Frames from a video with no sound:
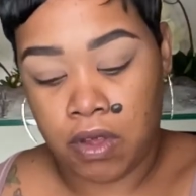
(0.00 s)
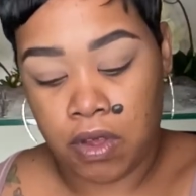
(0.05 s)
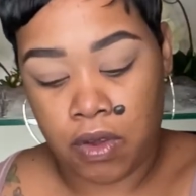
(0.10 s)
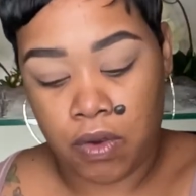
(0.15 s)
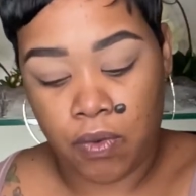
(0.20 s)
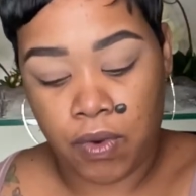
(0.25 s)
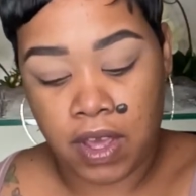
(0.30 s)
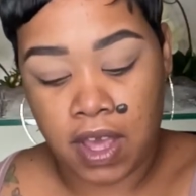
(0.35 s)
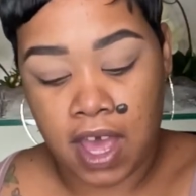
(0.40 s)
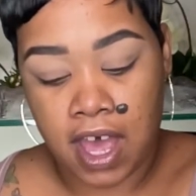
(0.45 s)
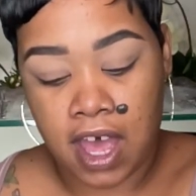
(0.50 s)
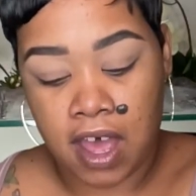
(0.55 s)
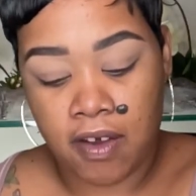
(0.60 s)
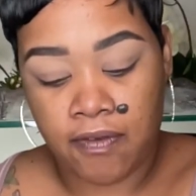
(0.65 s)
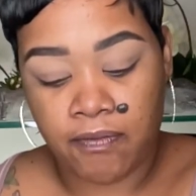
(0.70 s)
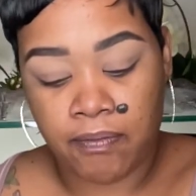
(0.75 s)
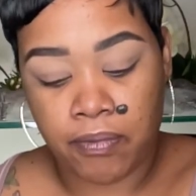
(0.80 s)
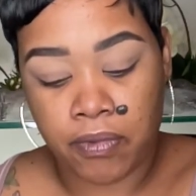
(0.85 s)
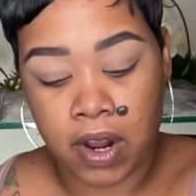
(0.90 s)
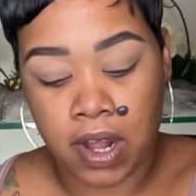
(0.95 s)
we
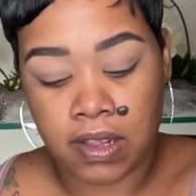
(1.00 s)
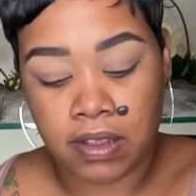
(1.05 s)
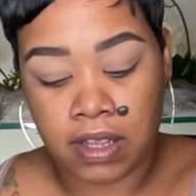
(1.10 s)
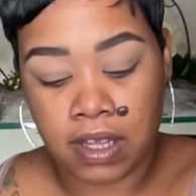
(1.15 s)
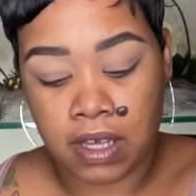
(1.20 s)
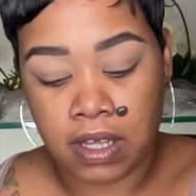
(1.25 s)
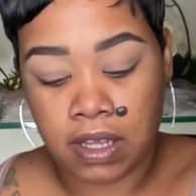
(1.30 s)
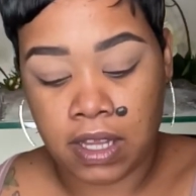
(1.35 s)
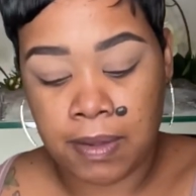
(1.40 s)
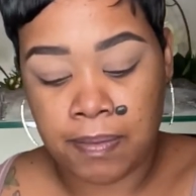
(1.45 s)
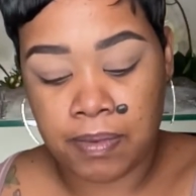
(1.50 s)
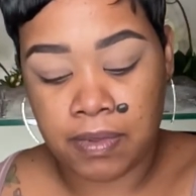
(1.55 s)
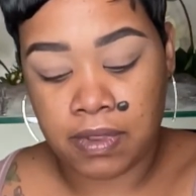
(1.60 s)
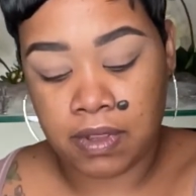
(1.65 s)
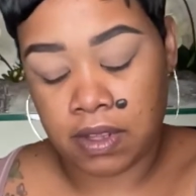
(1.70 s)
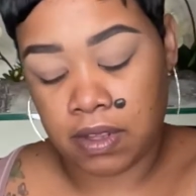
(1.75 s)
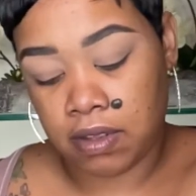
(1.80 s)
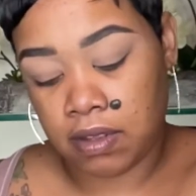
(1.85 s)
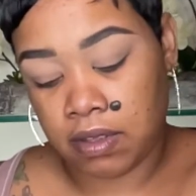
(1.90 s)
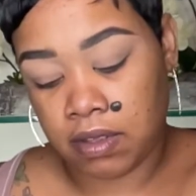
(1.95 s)
have Bronze Eclipse,
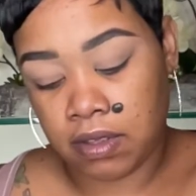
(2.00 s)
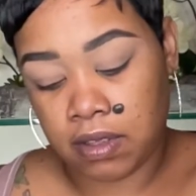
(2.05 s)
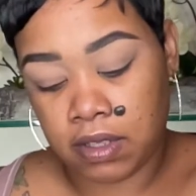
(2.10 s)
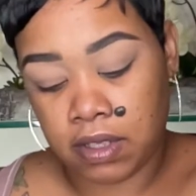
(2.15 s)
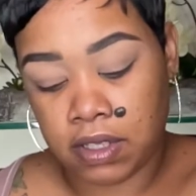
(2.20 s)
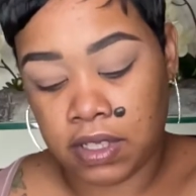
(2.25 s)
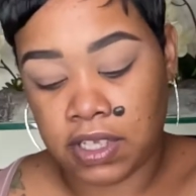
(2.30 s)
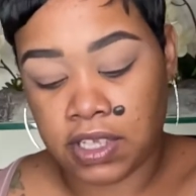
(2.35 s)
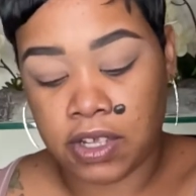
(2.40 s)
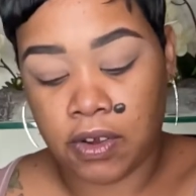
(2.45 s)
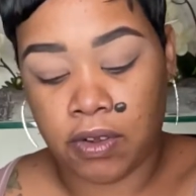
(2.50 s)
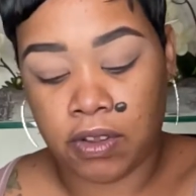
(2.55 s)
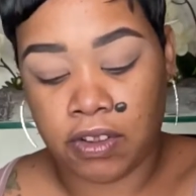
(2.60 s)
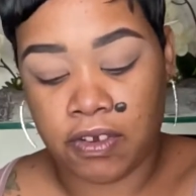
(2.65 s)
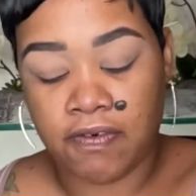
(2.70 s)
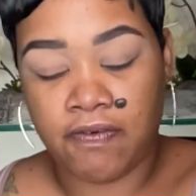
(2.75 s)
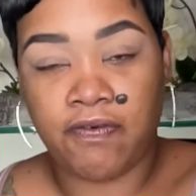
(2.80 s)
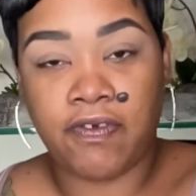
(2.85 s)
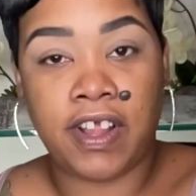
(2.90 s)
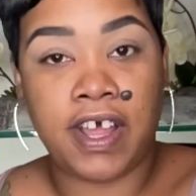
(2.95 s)
Solar
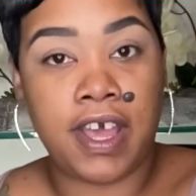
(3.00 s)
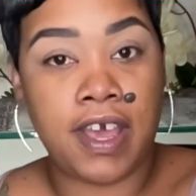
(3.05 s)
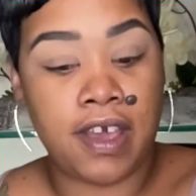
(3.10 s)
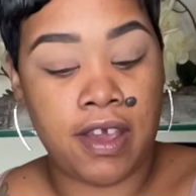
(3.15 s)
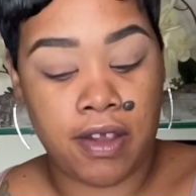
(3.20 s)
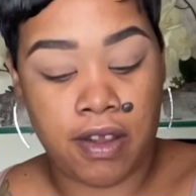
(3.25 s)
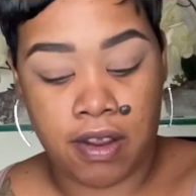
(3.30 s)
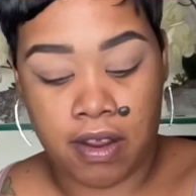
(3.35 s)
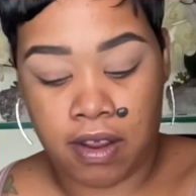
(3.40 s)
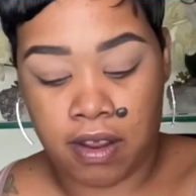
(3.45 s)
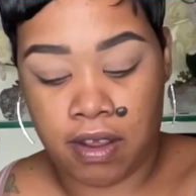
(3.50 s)
Flare,